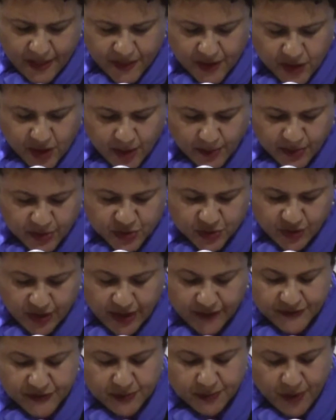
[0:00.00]
The numbers
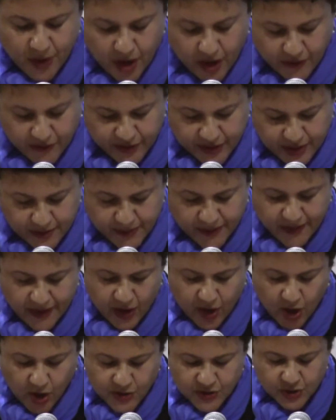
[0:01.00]
graph to poverty, but
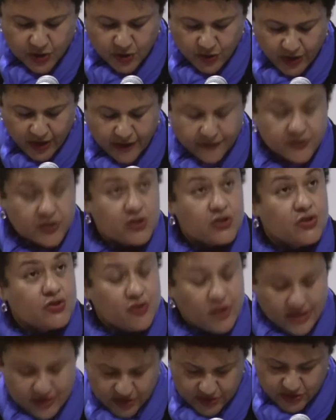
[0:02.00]
they also graph to
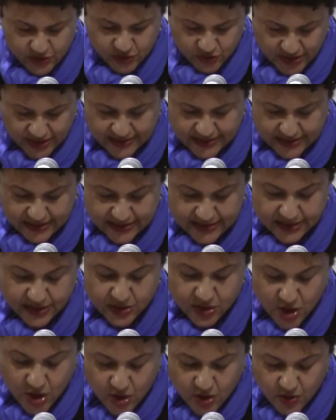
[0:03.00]
stress, stresses
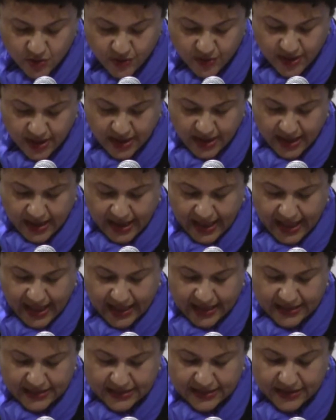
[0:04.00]
known
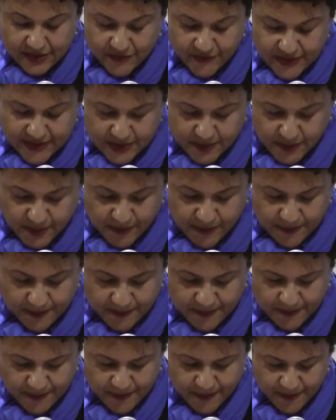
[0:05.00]
and invisible.
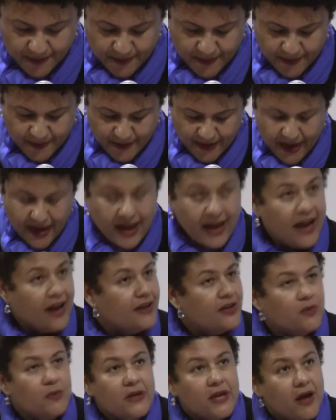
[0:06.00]

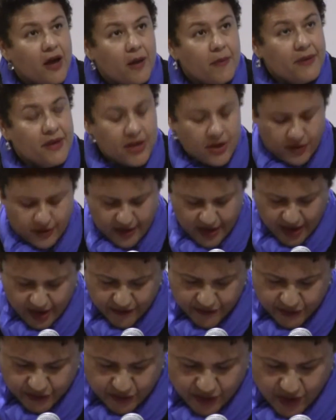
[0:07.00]
How did we come here,
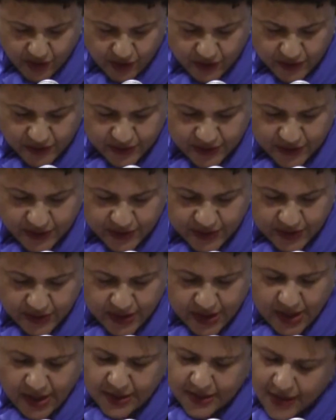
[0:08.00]
after all?
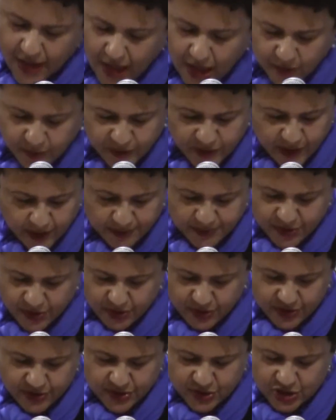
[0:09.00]
Not with
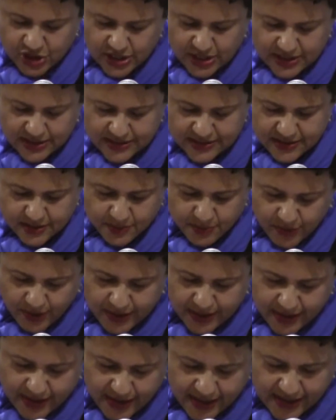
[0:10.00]
upturned chins and
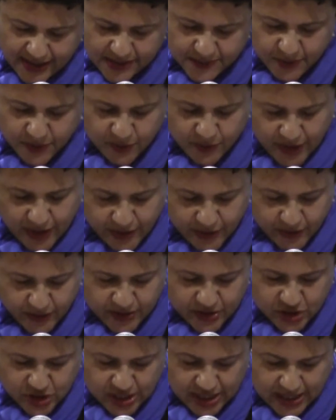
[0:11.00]
bright eyes, but rather
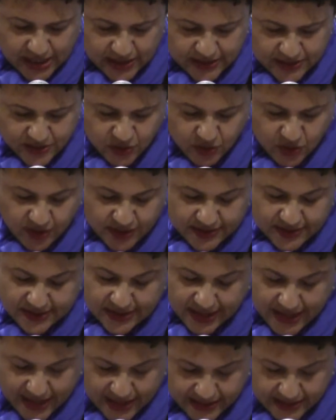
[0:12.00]
in chains across
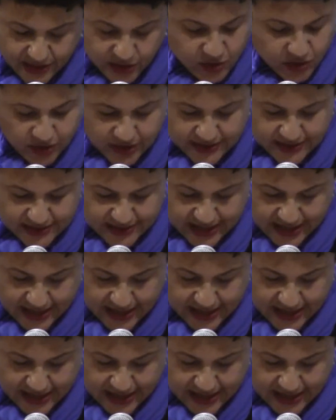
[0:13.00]
a, across a